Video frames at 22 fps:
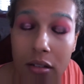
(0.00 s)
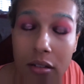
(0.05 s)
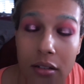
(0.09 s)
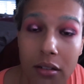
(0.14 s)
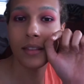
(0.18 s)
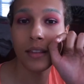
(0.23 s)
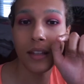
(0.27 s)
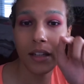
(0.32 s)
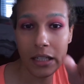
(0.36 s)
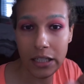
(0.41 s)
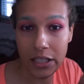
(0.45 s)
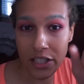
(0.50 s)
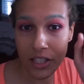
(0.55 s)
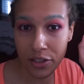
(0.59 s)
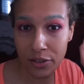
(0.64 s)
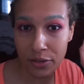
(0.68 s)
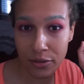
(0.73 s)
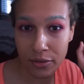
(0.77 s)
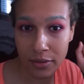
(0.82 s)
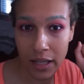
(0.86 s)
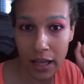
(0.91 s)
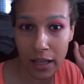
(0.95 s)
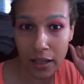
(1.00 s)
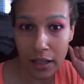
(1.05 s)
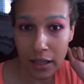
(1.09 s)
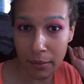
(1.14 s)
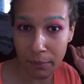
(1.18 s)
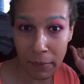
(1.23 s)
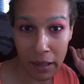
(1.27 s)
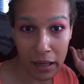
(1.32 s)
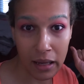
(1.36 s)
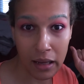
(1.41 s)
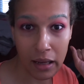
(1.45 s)
Look at you, now look at
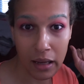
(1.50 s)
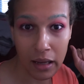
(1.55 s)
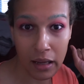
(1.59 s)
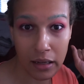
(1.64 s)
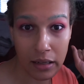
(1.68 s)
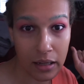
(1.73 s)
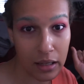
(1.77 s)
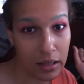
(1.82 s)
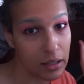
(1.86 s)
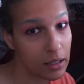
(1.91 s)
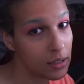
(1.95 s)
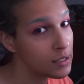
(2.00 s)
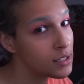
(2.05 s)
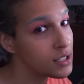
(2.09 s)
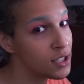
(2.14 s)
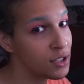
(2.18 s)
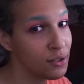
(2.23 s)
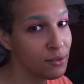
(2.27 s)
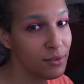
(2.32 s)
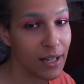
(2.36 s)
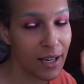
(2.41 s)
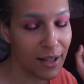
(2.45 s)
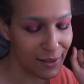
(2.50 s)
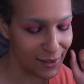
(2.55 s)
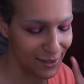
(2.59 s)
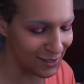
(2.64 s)
me. Now look at you, now...